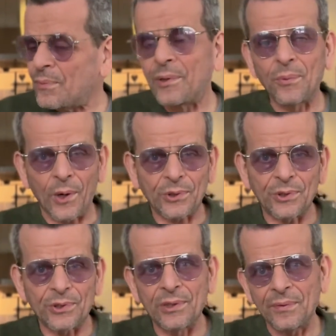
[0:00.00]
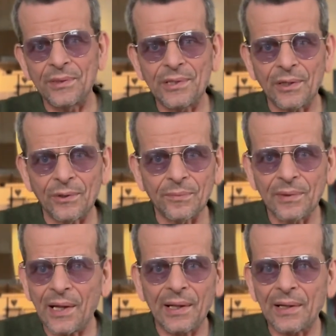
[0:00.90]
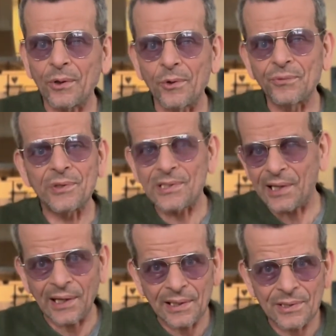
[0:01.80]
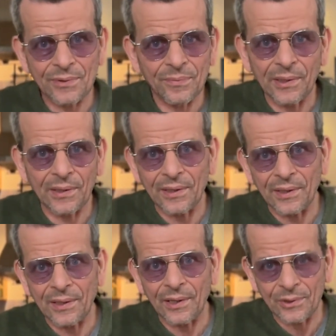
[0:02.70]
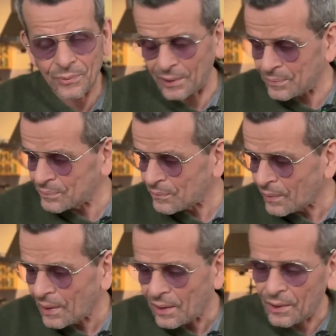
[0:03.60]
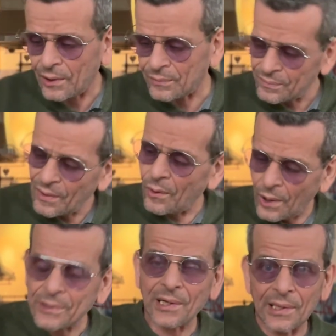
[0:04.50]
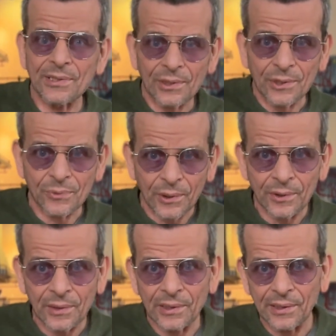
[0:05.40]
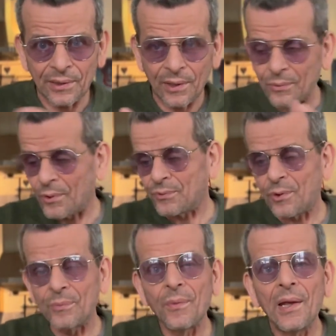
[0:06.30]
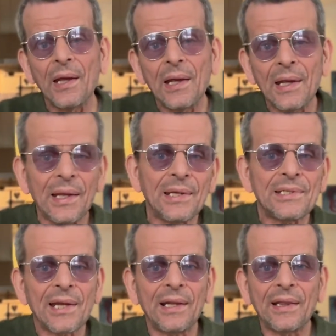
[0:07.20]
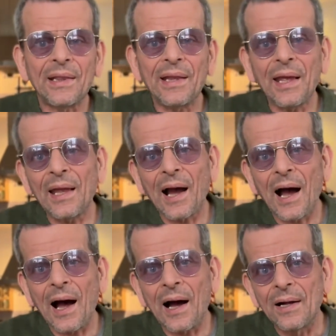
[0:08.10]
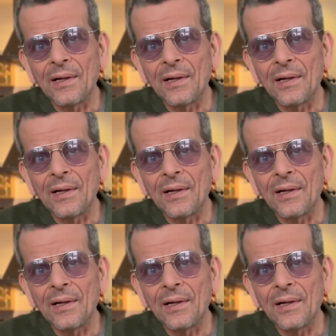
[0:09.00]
with washes in general, that goes for stains as well, or oxides as well in their raw form, is that they are